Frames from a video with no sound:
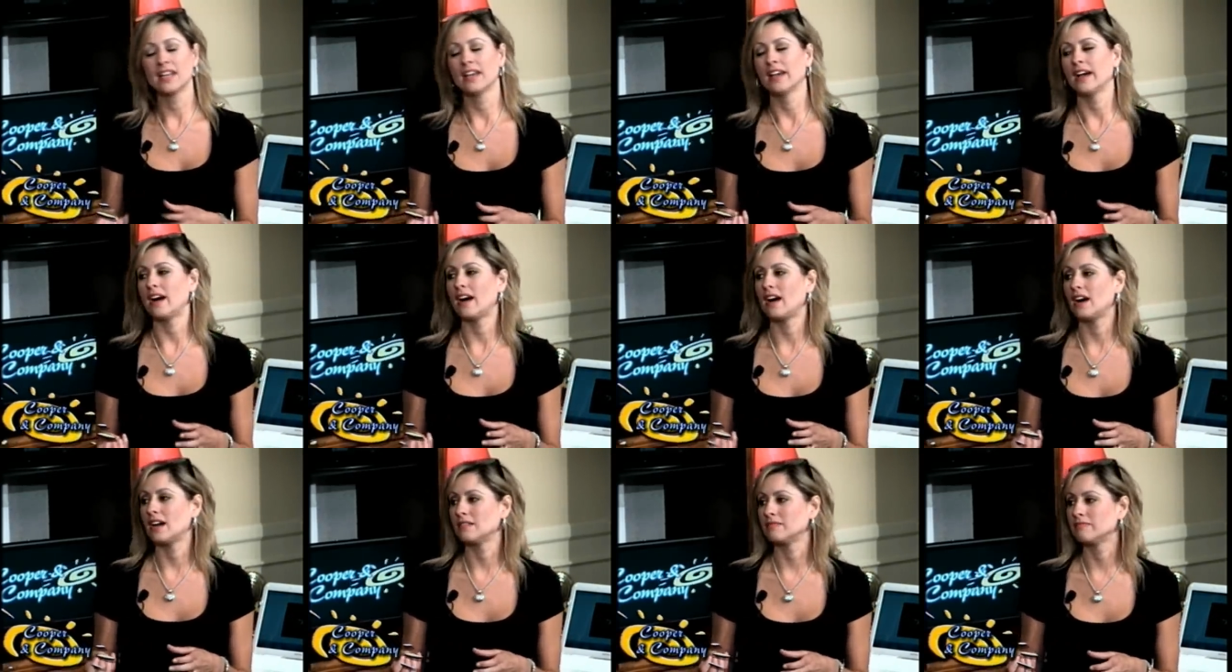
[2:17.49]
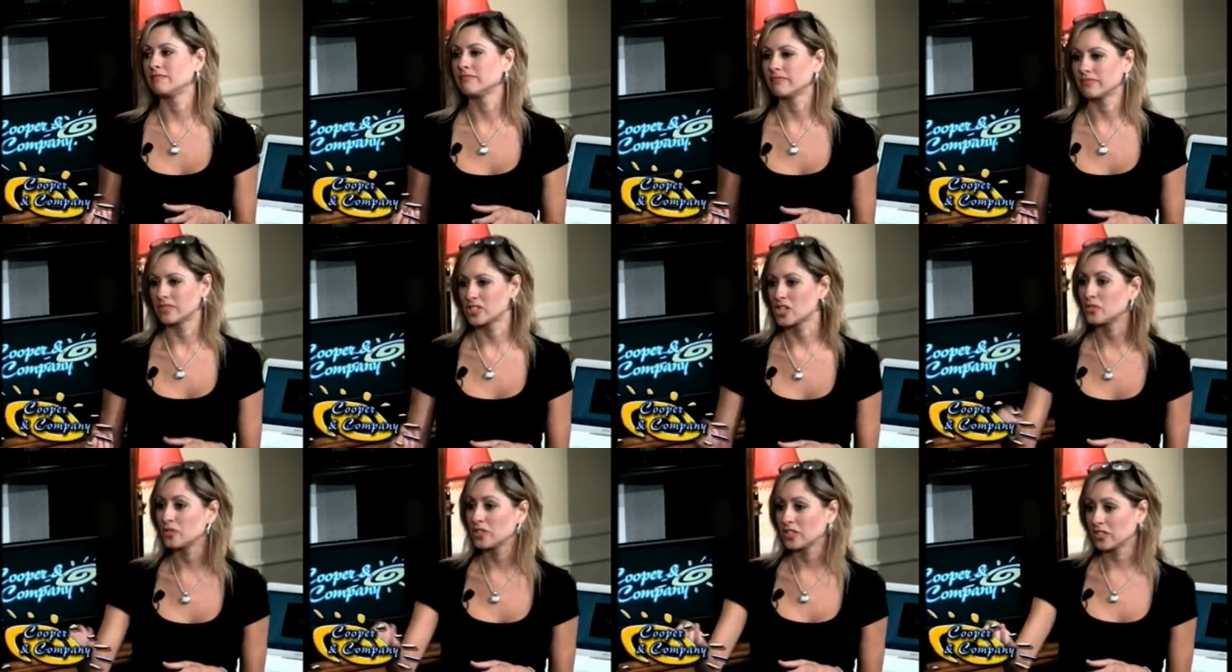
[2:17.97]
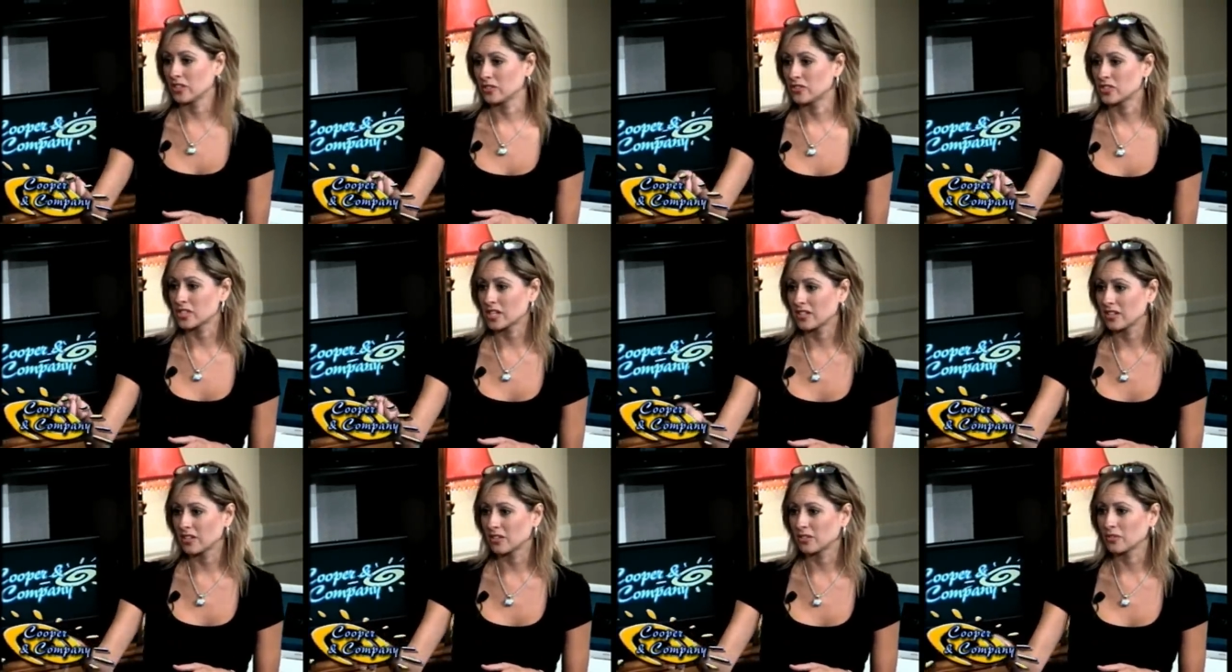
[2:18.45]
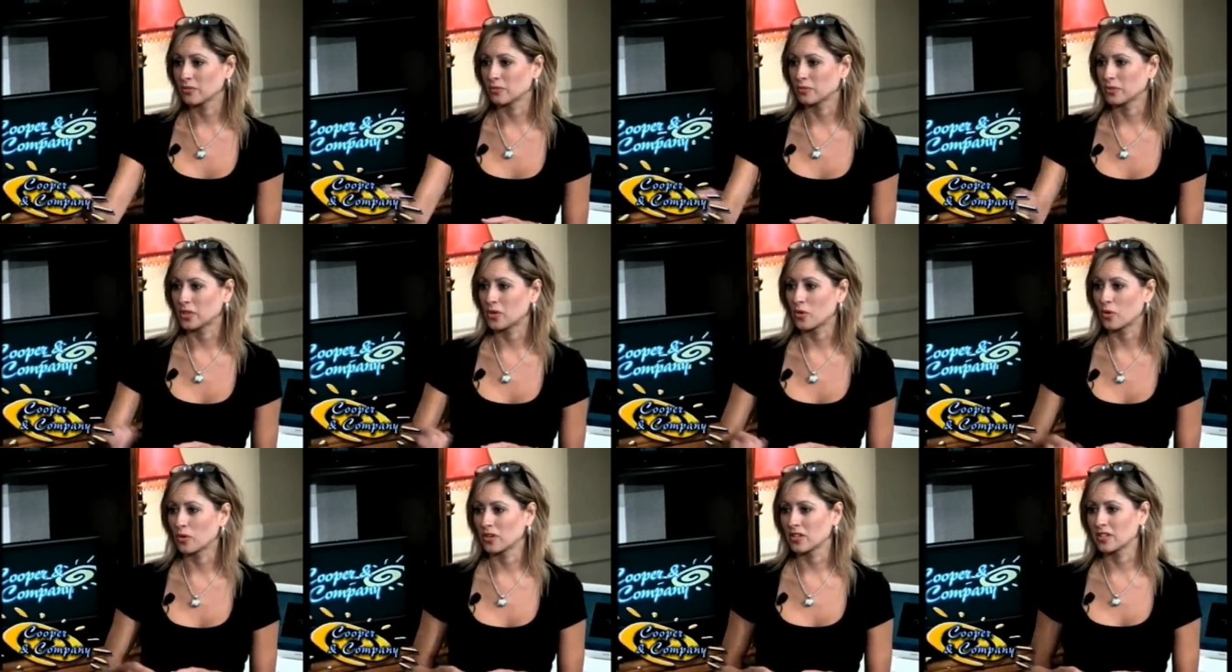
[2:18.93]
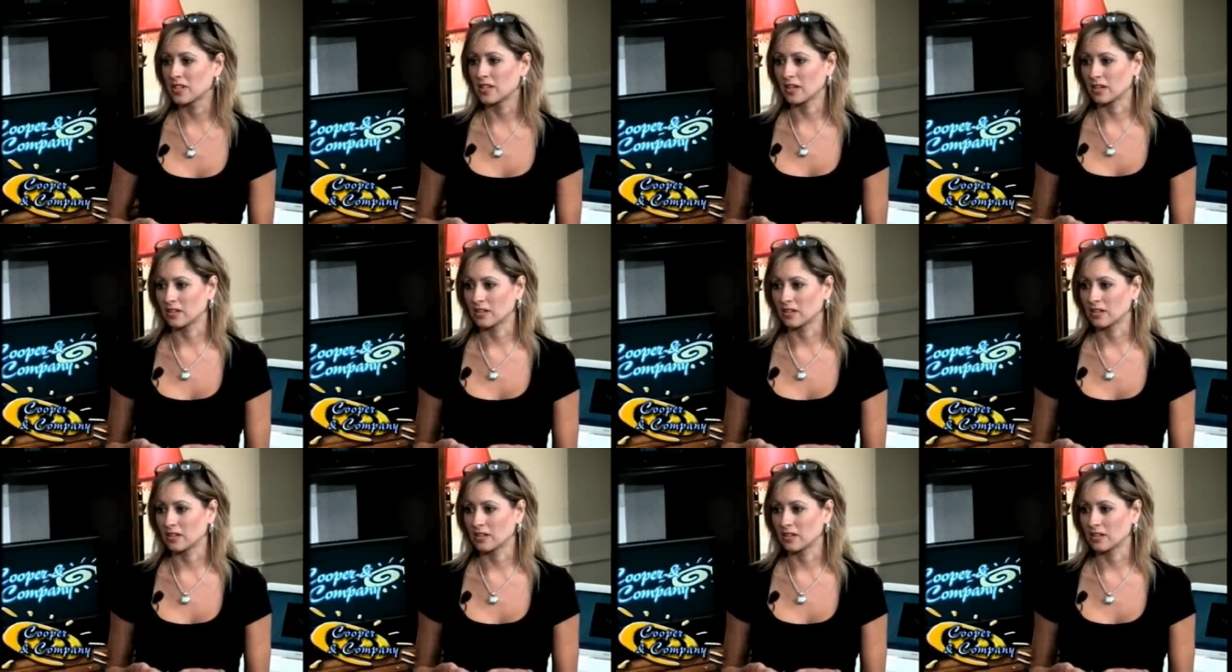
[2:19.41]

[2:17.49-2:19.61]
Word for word: Um, Tony Gooch, I know, recorded right.